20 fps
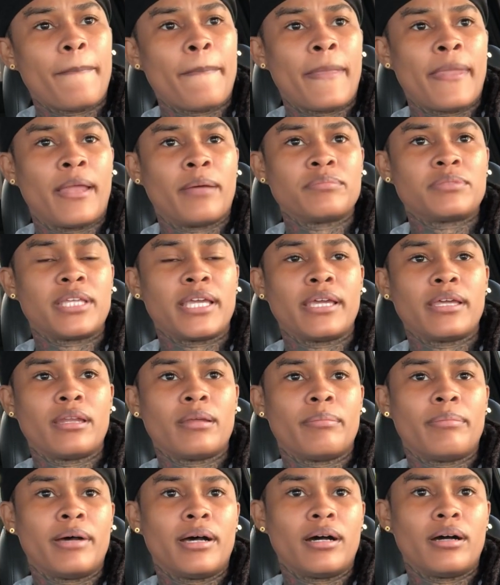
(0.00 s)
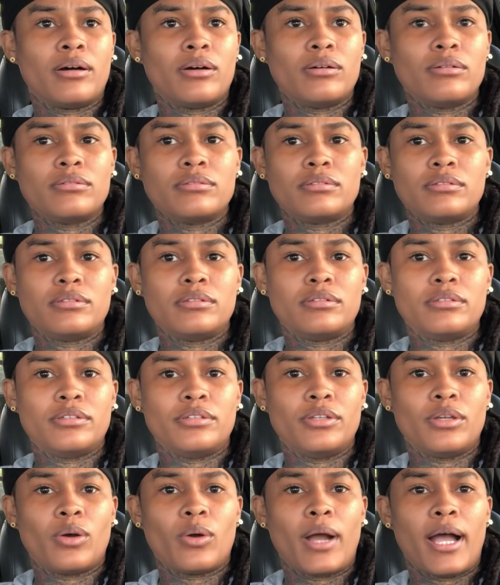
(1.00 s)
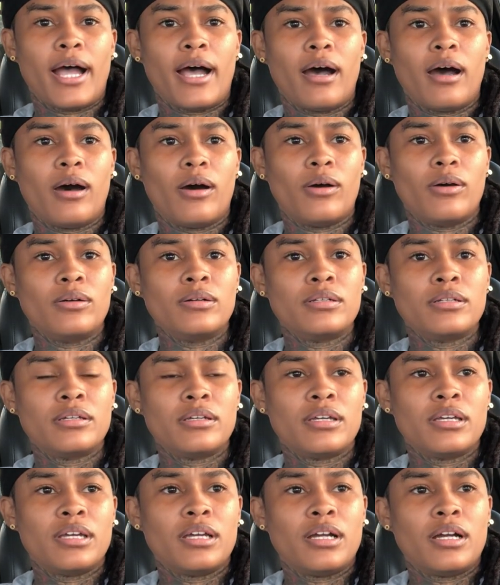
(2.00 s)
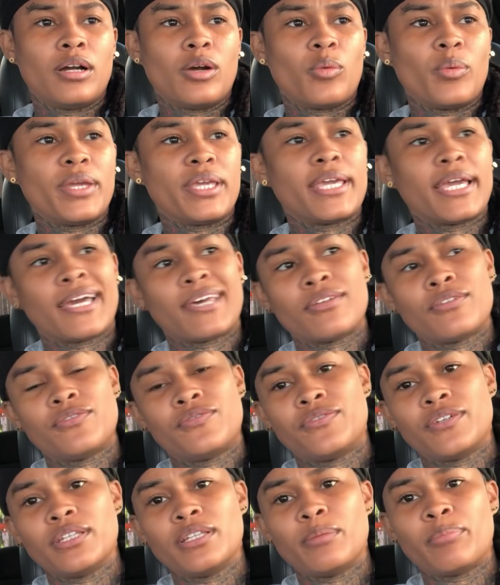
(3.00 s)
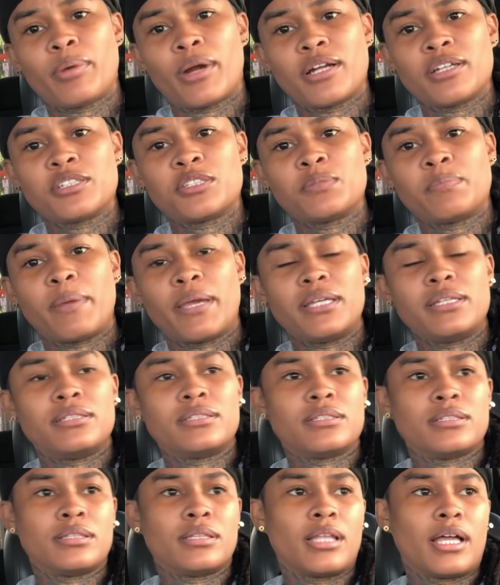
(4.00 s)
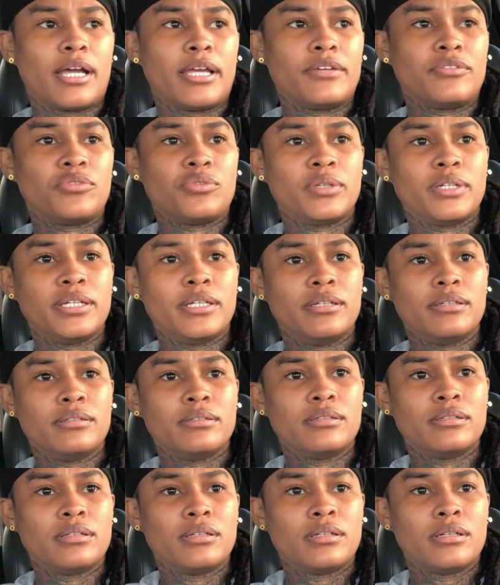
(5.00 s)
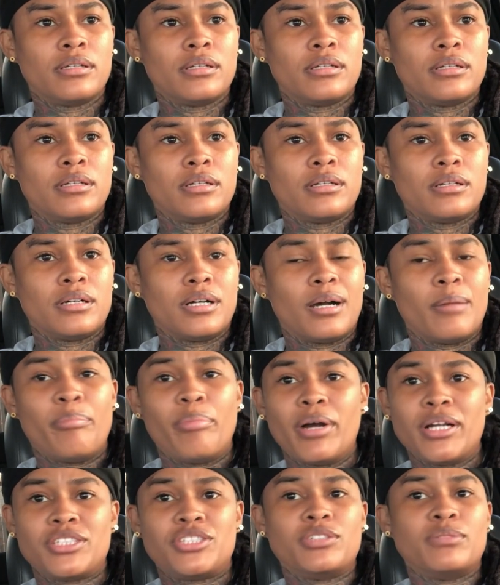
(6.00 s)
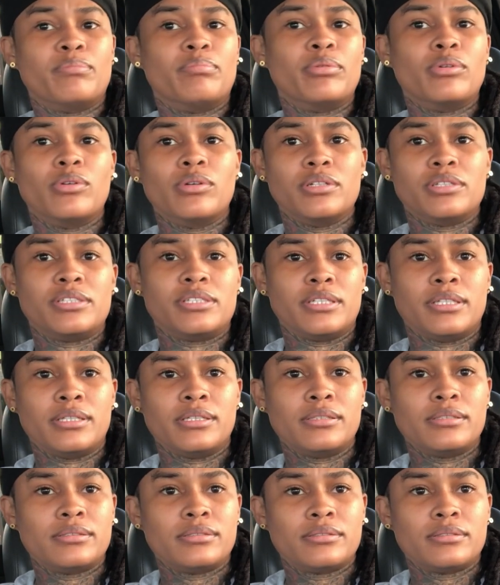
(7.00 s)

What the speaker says: And I'm thinking about, how we kind of fill up our space in life with a bunch of bullshit.